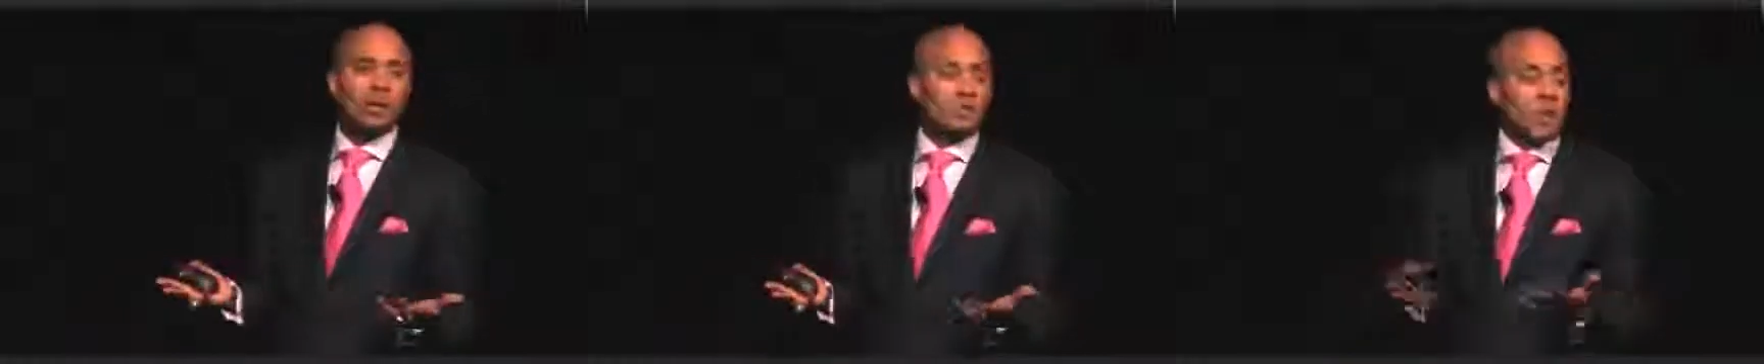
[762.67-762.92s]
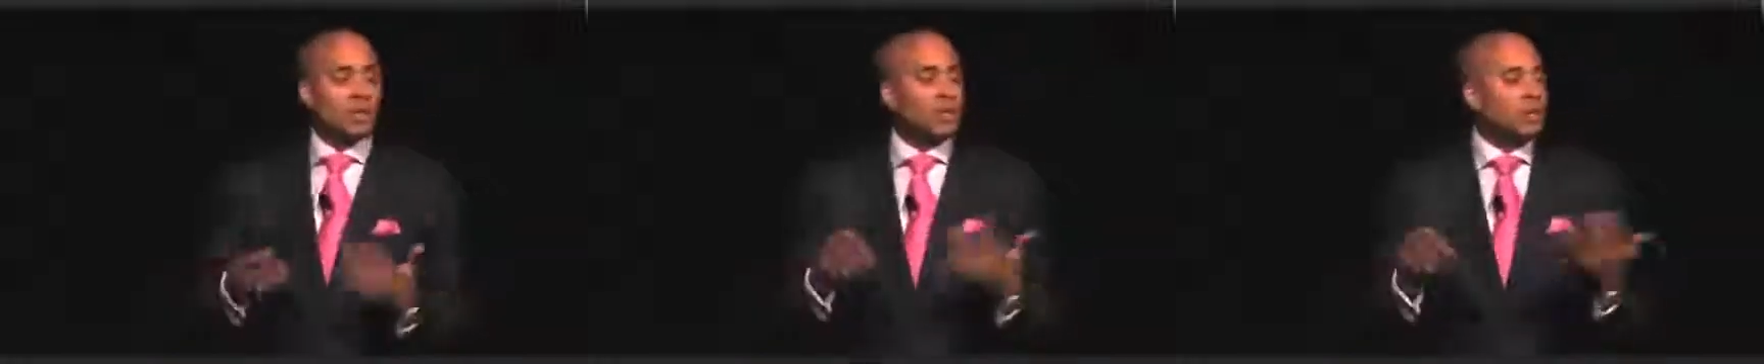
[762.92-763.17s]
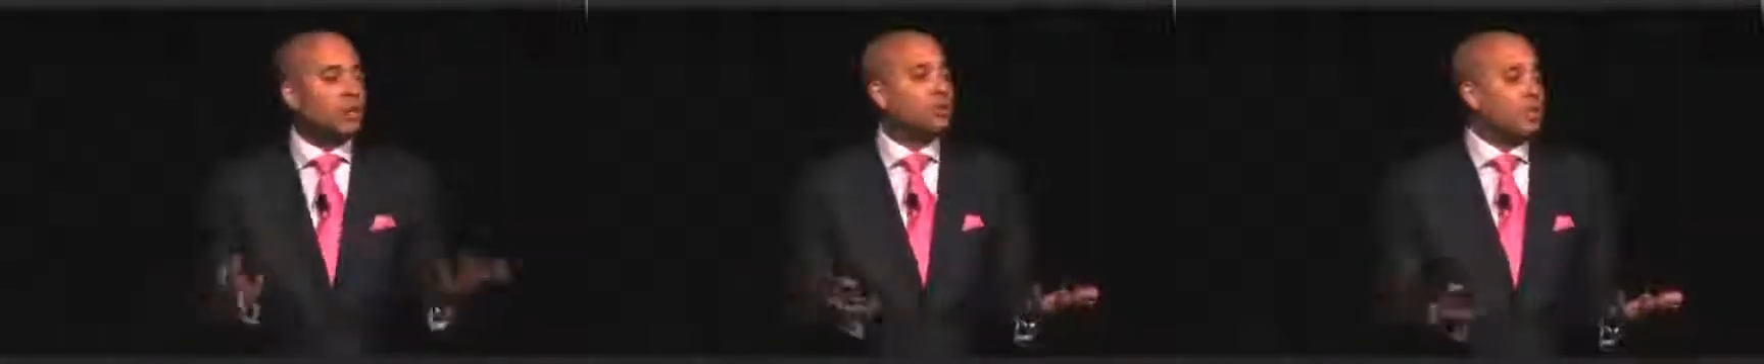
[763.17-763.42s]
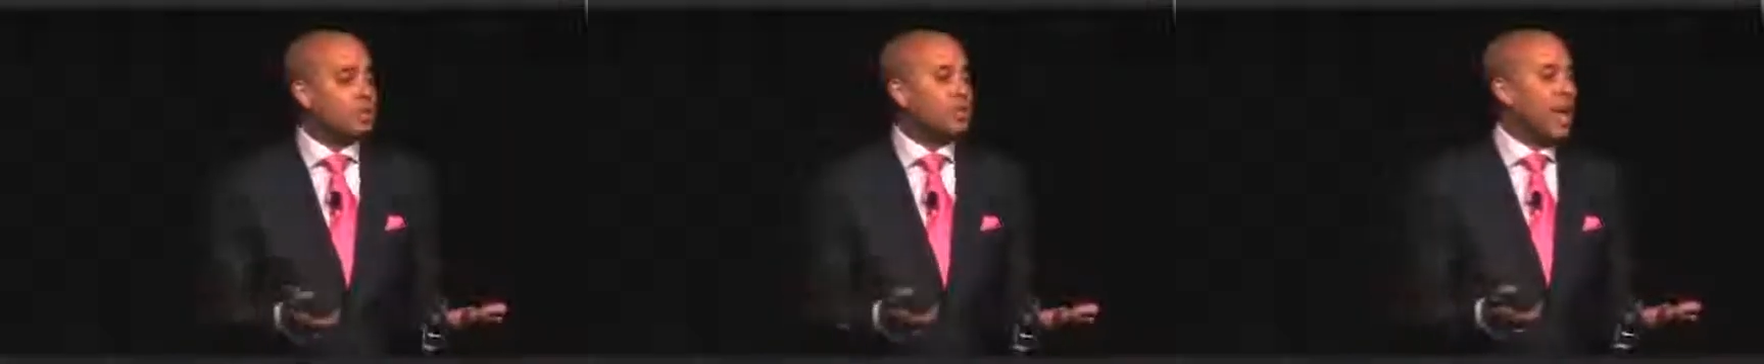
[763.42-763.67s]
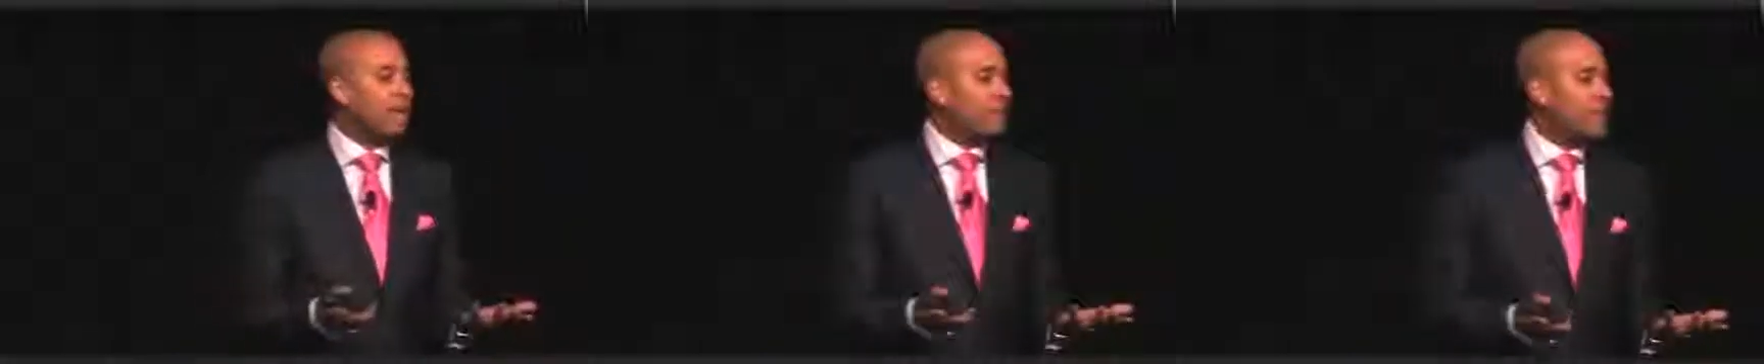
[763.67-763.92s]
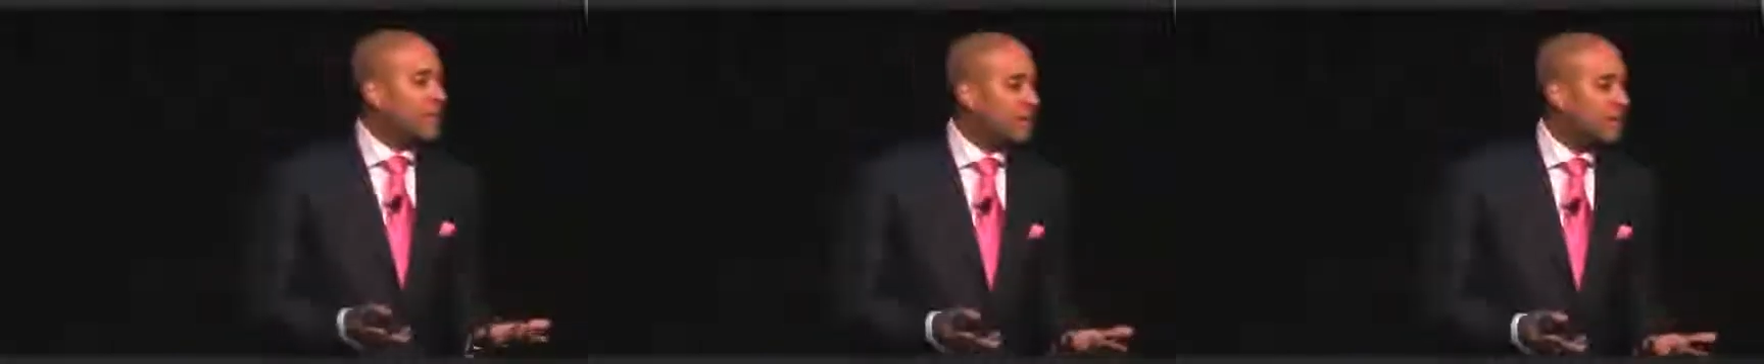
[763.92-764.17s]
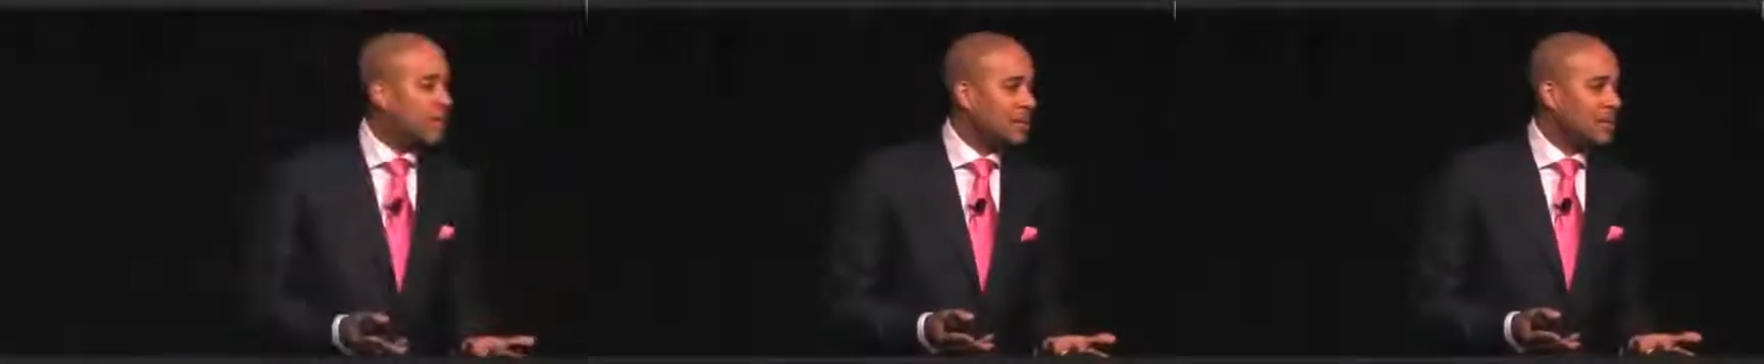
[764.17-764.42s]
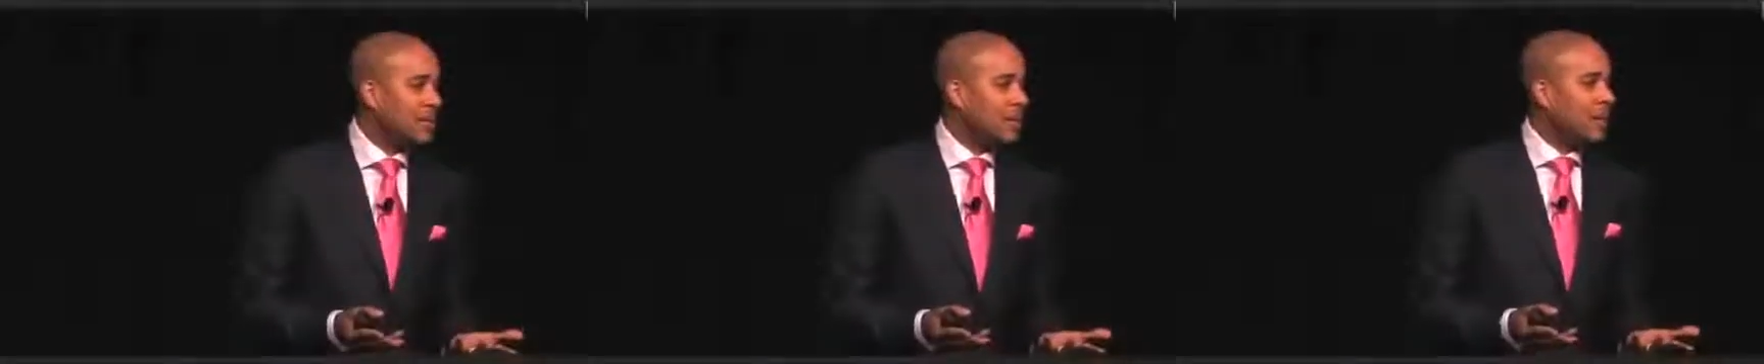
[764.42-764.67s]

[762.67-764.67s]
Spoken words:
especially those that are savvy in business.